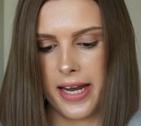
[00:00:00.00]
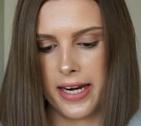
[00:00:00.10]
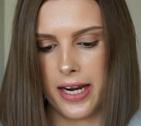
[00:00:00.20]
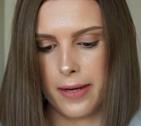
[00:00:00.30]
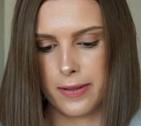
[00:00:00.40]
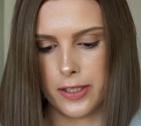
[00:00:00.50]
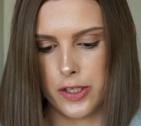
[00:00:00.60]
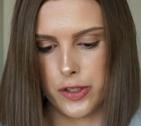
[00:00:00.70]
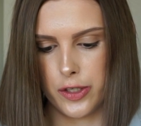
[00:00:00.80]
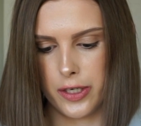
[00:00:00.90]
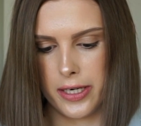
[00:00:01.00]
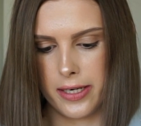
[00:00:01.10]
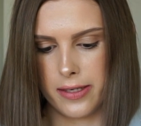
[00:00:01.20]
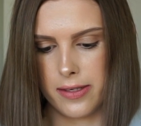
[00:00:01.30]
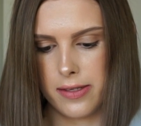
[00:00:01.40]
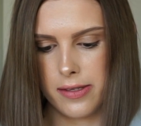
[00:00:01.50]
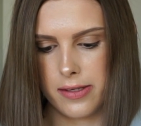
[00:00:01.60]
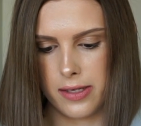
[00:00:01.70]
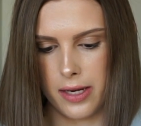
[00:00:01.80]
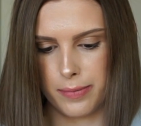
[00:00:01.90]
edit I'm going to do
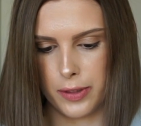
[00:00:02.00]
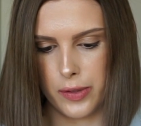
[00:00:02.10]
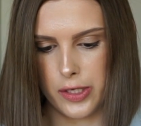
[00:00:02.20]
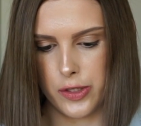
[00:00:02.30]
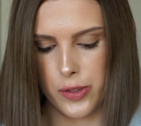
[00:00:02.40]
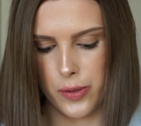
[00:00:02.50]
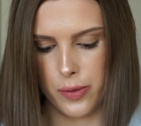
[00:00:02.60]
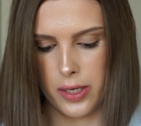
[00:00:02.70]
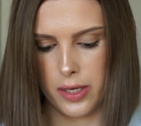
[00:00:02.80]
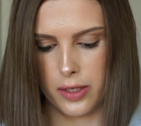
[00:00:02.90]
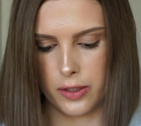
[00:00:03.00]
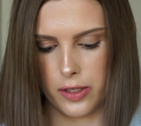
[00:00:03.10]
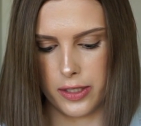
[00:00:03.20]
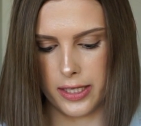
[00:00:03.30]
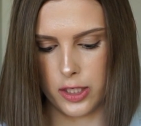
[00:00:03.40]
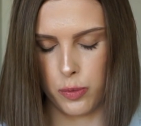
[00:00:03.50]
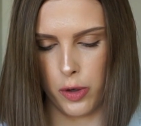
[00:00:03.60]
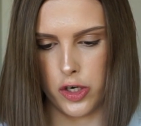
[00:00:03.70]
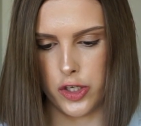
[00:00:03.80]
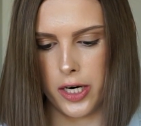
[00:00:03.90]
is I'm going to go to the
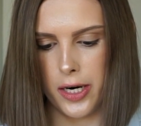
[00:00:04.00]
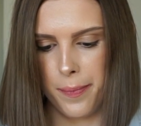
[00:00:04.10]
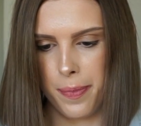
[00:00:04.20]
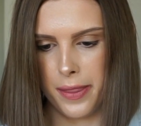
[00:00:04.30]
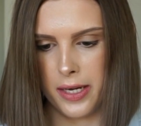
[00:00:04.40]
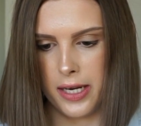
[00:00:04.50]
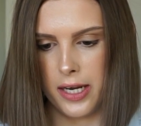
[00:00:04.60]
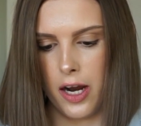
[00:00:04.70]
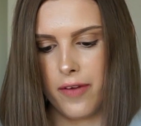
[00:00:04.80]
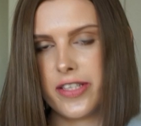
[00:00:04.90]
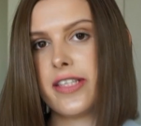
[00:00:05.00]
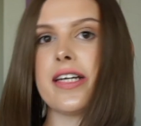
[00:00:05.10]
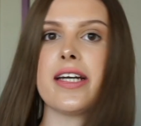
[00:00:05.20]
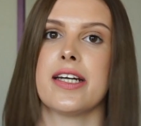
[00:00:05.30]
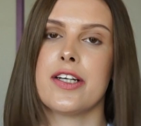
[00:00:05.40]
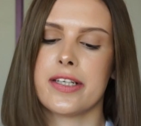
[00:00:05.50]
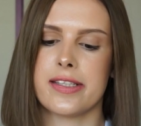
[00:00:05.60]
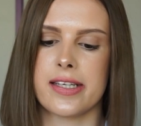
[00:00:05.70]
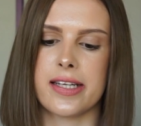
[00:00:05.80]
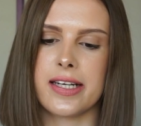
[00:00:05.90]
exposure. Obviously you can
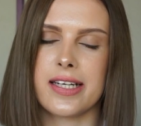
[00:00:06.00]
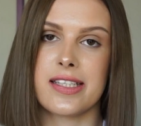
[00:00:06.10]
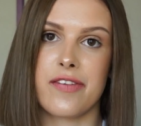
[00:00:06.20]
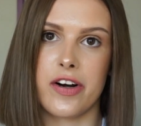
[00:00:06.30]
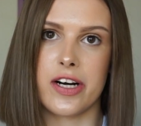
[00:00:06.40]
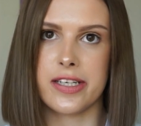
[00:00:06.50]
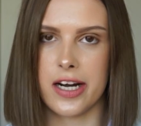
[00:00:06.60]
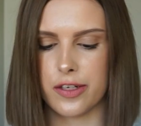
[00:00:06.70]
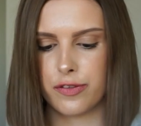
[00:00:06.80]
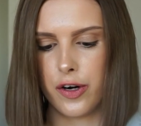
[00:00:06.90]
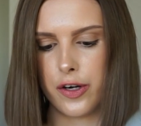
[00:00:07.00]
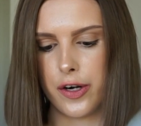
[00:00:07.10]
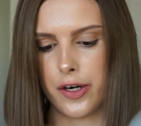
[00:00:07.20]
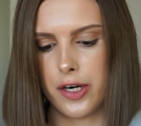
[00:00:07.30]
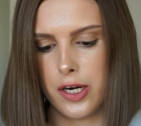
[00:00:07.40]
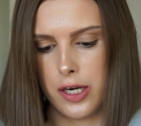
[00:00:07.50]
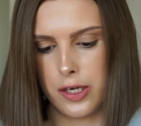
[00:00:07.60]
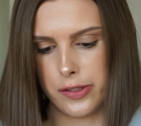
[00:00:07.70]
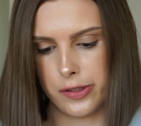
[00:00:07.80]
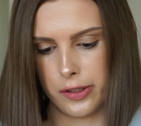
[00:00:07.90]
see that it's a very dark photo,
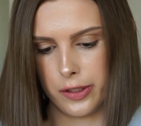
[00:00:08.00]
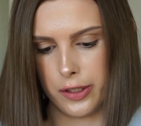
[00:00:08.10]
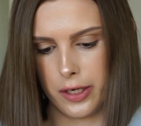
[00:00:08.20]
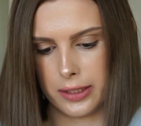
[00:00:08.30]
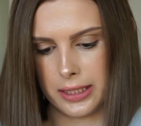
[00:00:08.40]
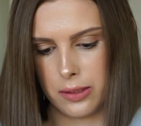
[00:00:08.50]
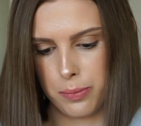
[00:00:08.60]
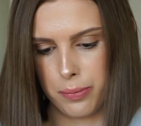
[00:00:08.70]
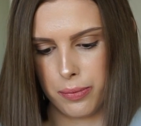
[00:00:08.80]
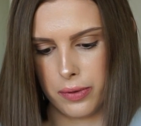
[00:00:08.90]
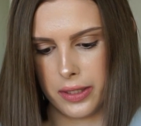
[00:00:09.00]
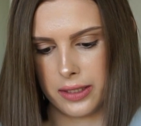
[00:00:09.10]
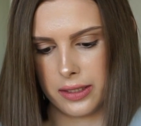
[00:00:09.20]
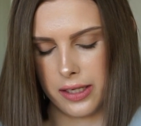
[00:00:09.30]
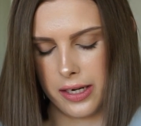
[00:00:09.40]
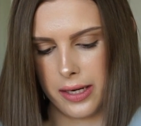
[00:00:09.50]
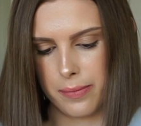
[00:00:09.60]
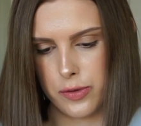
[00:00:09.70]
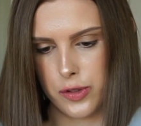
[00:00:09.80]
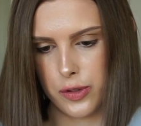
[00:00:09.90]
so I'm going to bring that
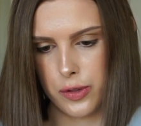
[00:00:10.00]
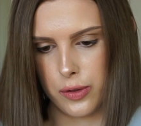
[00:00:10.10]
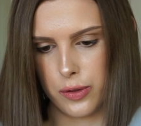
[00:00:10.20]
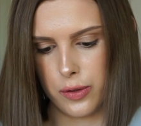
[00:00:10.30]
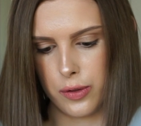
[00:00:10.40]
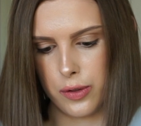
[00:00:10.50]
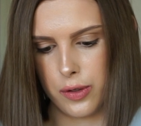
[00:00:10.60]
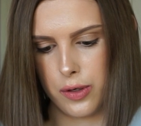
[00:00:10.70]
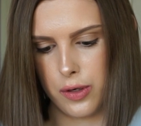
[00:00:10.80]
up to